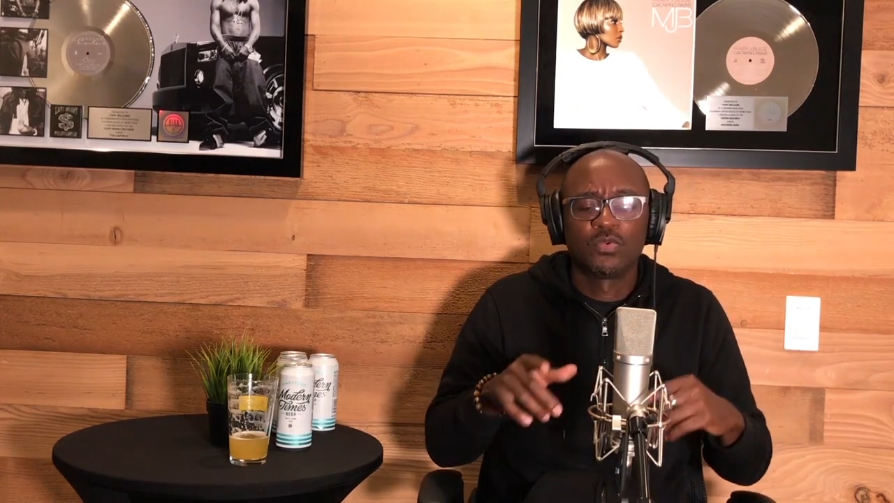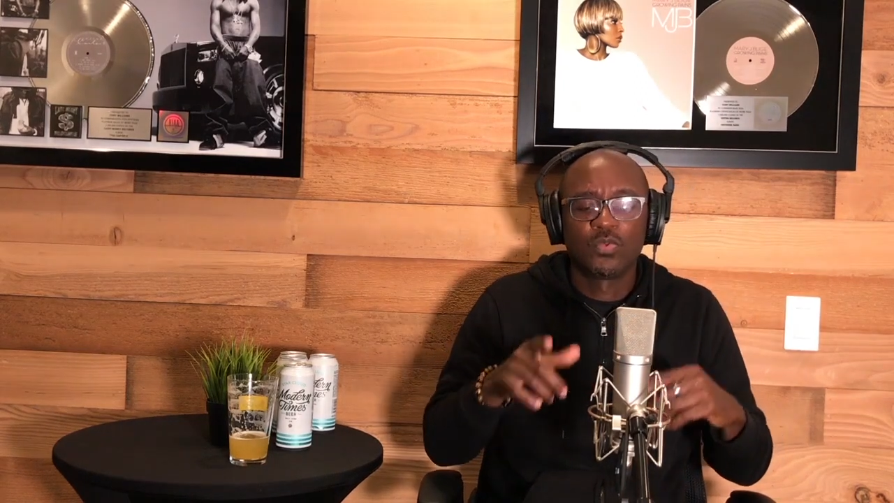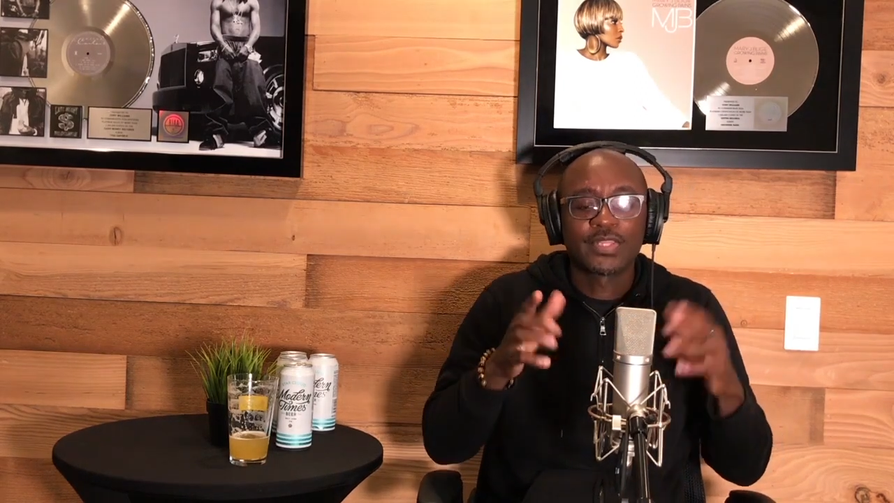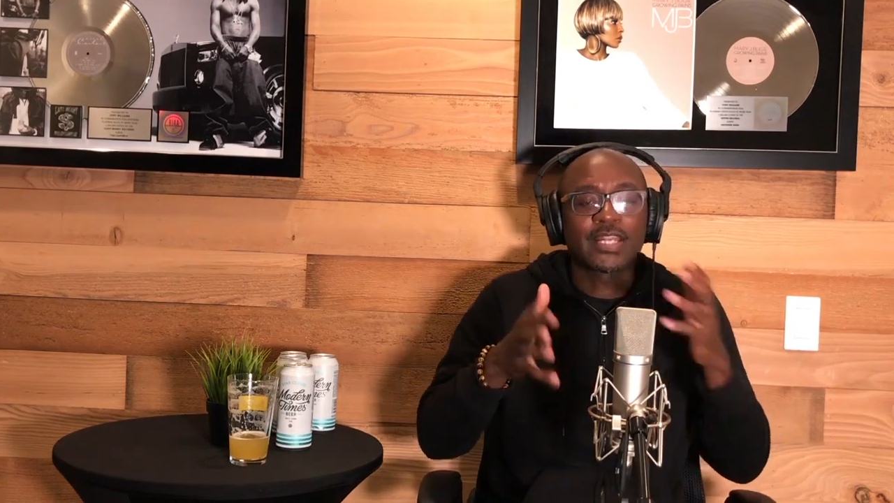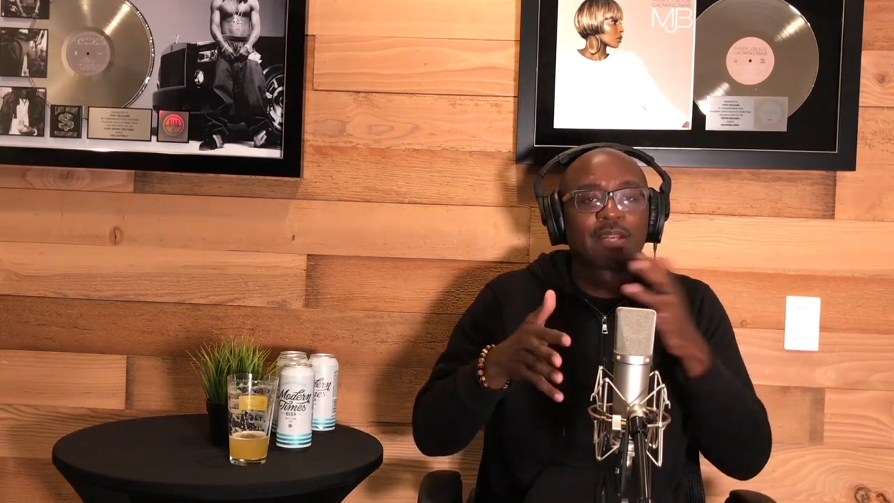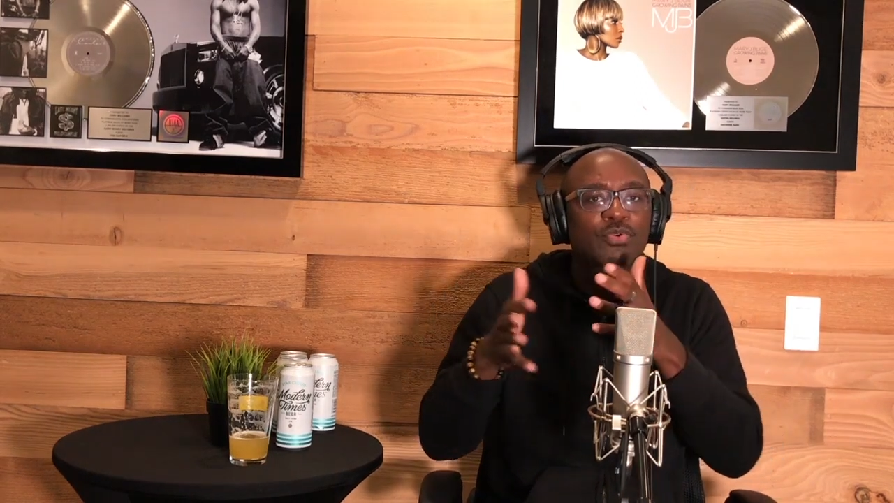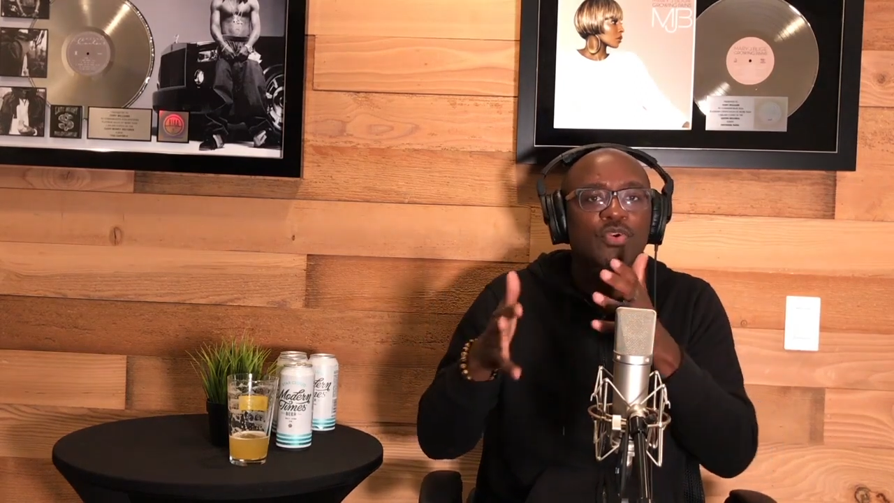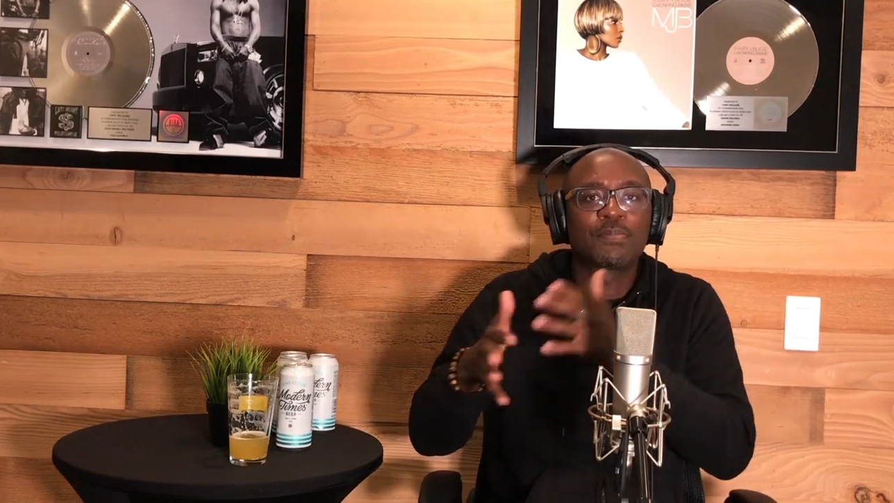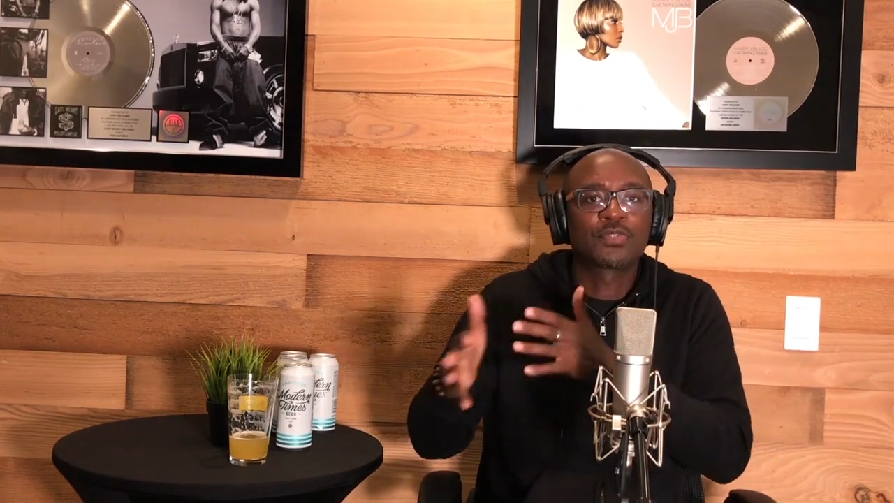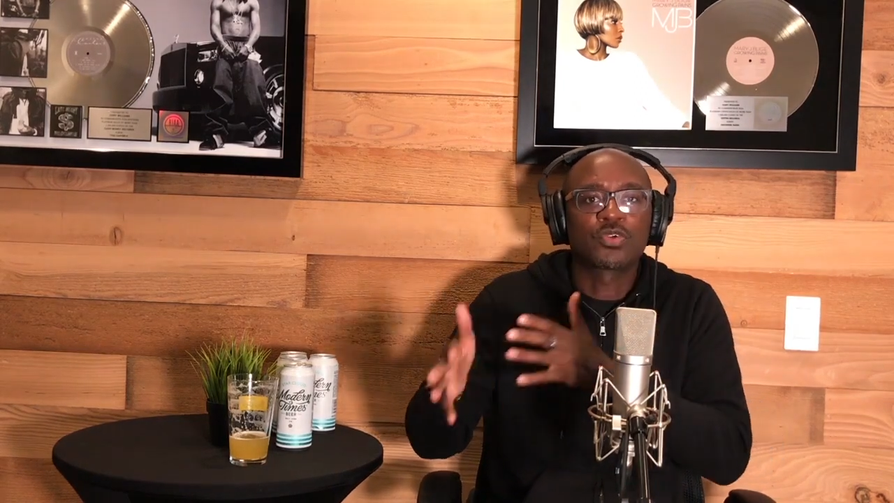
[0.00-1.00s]
One that I
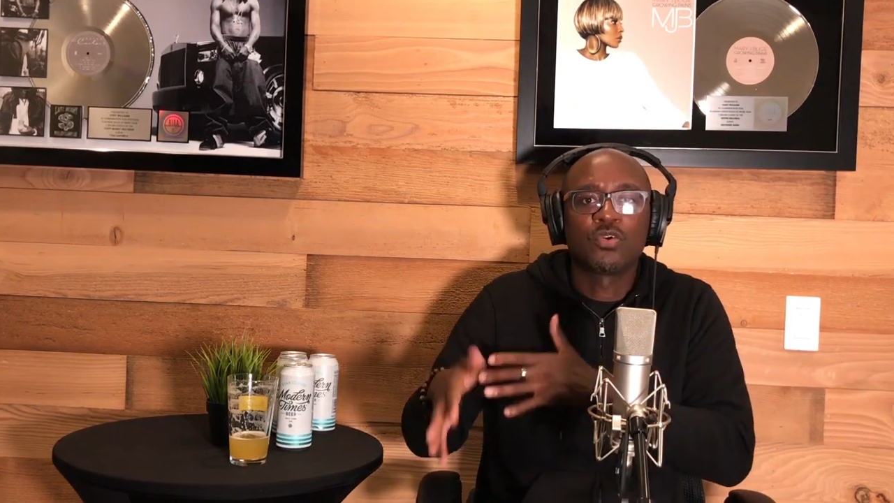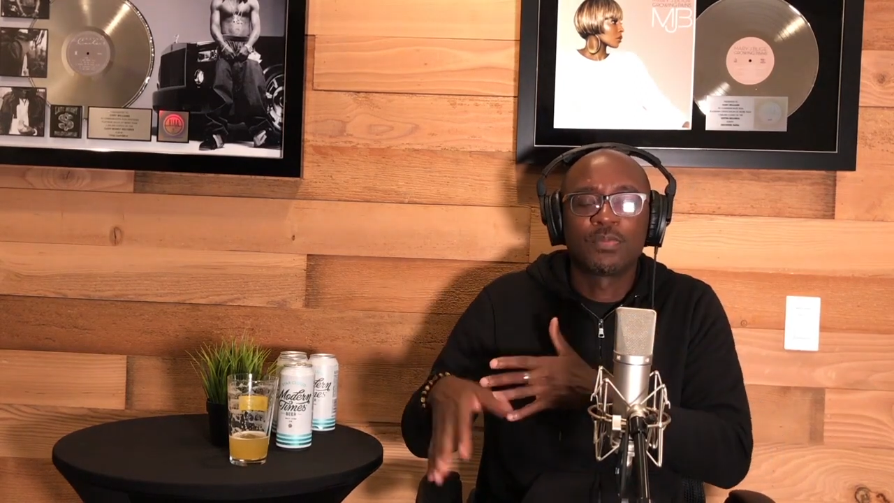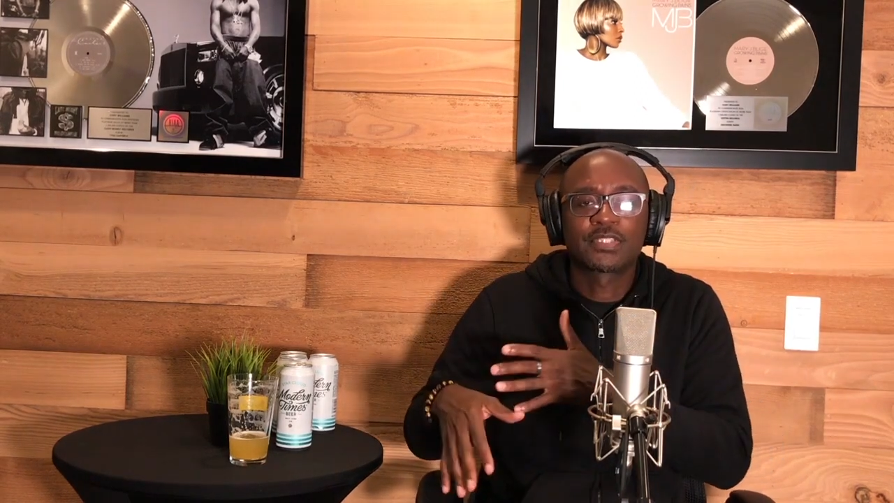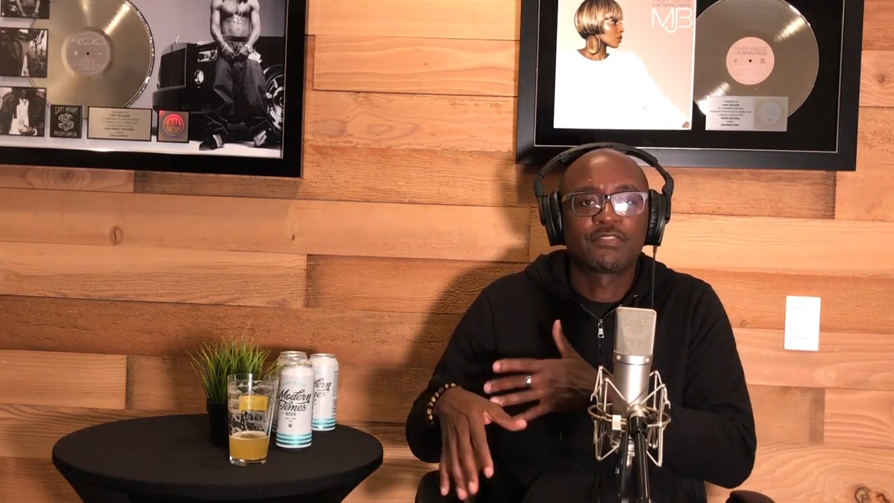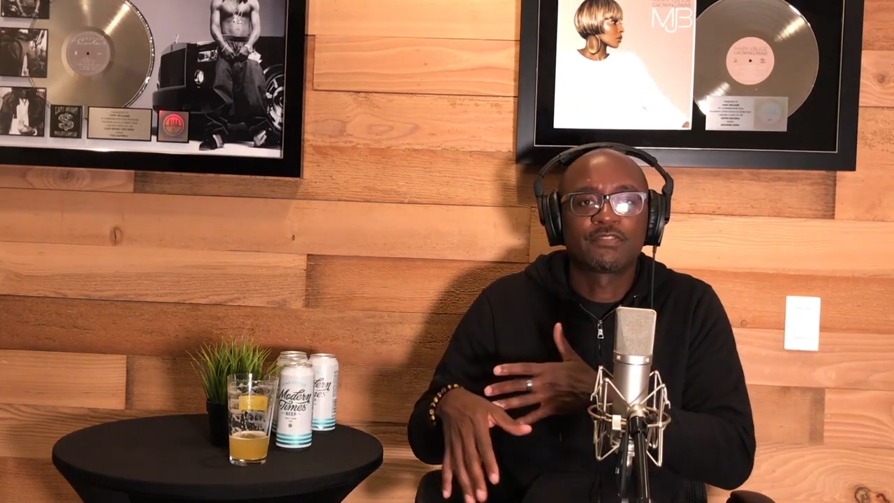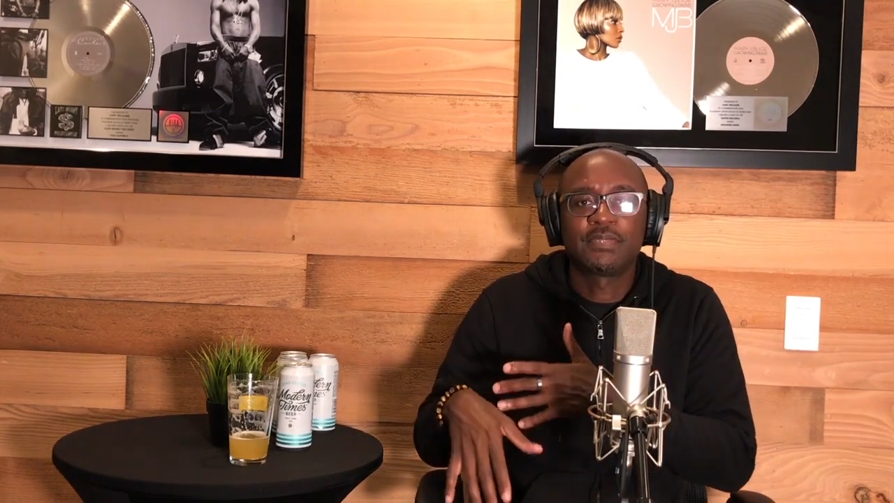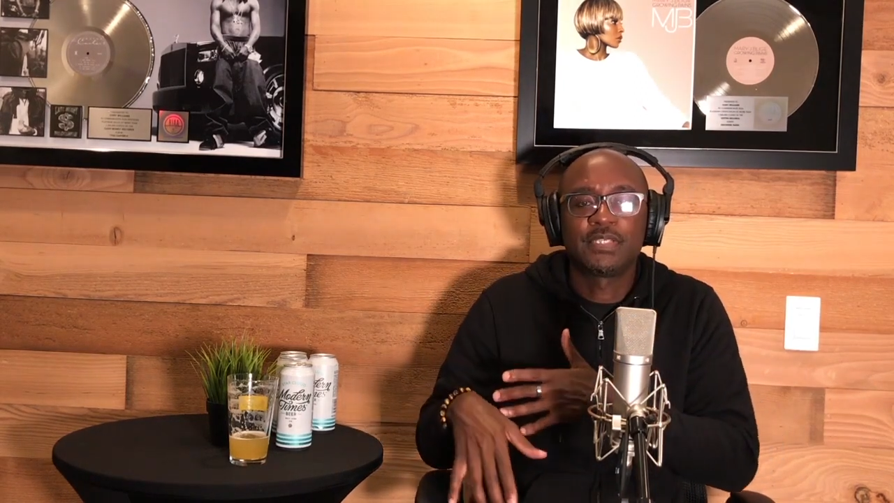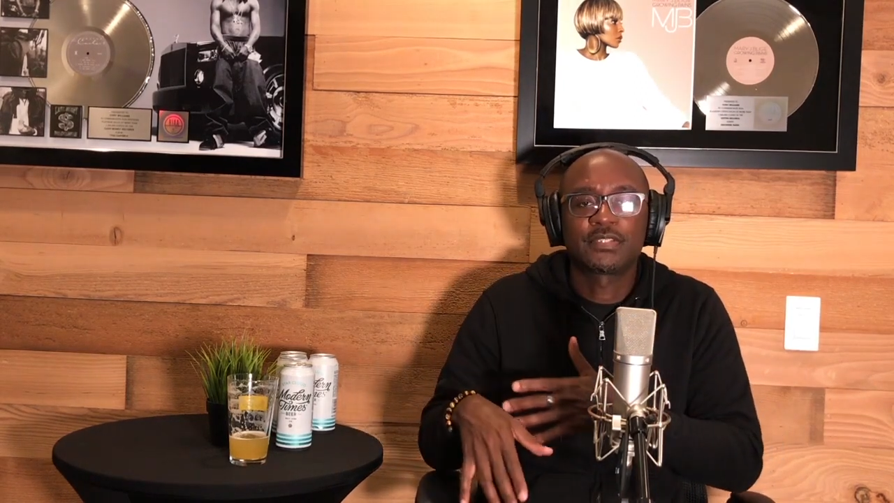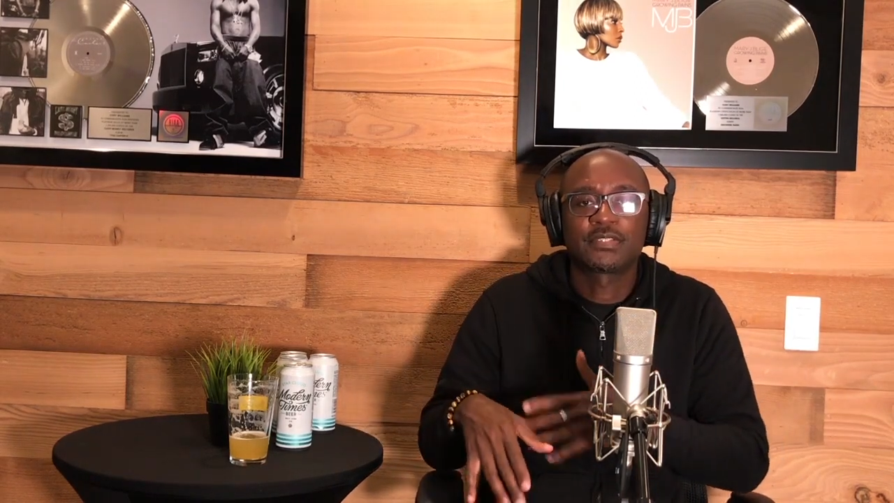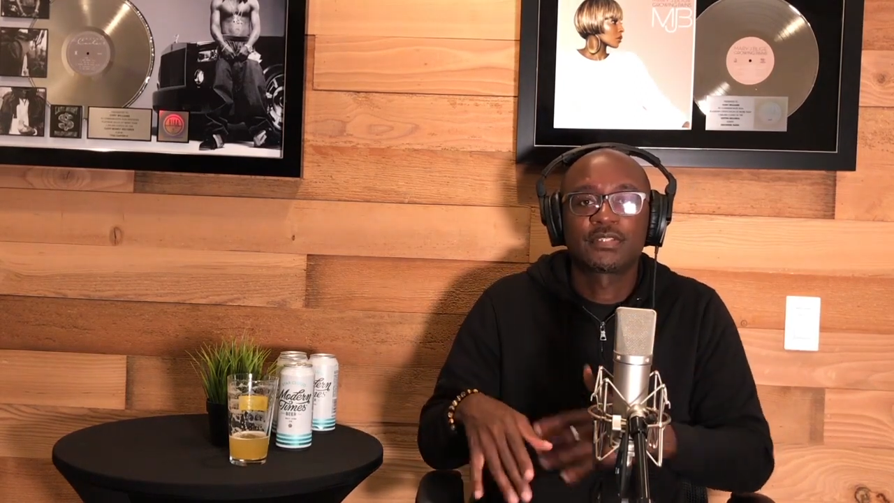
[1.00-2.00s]
broke up into a whole bunch of different
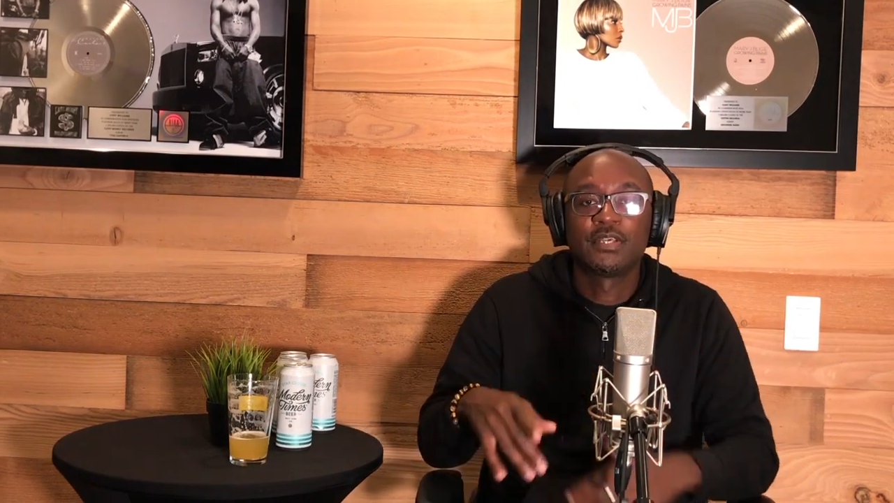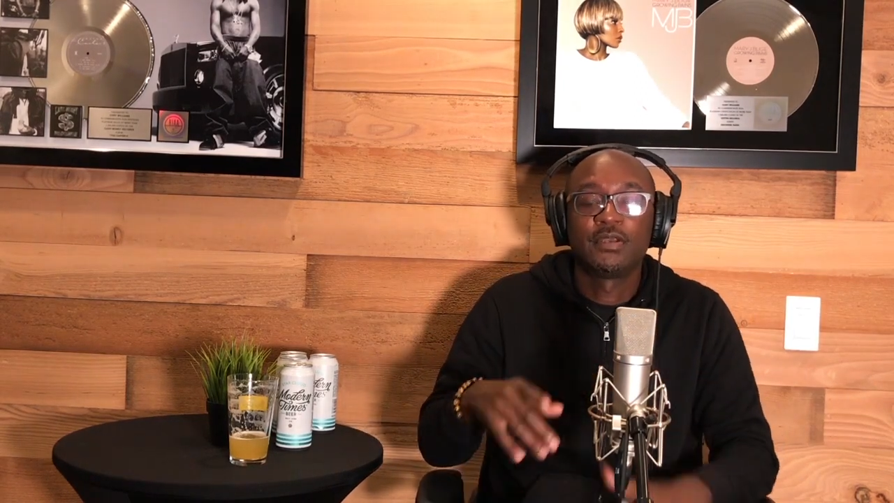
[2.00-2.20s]
pieces.